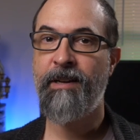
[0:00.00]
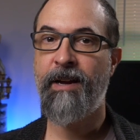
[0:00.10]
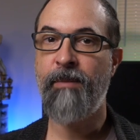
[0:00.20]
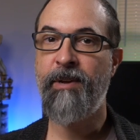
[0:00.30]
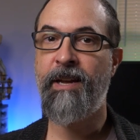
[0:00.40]

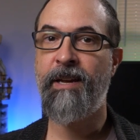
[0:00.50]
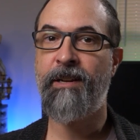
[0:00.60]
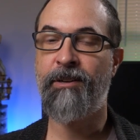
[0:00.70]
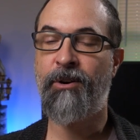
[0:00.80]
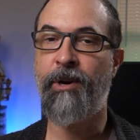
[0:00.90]
I began
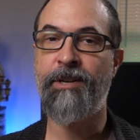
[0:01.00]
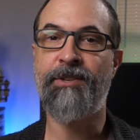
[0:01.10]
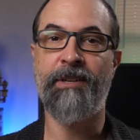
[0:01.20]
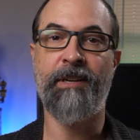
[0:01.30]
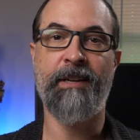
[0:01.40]
to
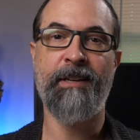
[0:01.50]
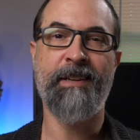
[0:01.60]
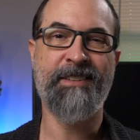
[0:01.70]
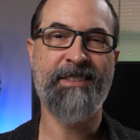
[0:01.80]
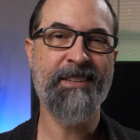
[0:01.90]
question,
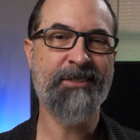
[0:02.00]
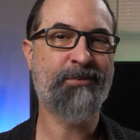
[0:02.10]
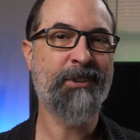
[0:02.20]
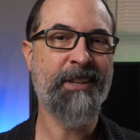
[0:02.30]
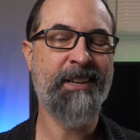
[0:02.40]
is this
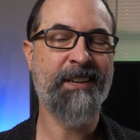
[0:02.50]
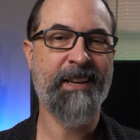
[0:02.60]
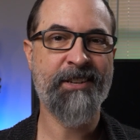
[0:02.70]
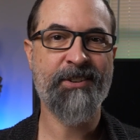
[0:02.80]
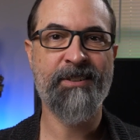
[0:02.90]
really gonna
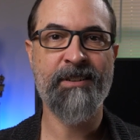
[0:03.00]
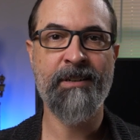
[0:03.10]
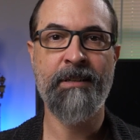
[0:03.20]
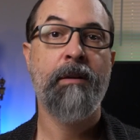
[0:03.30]
catch on?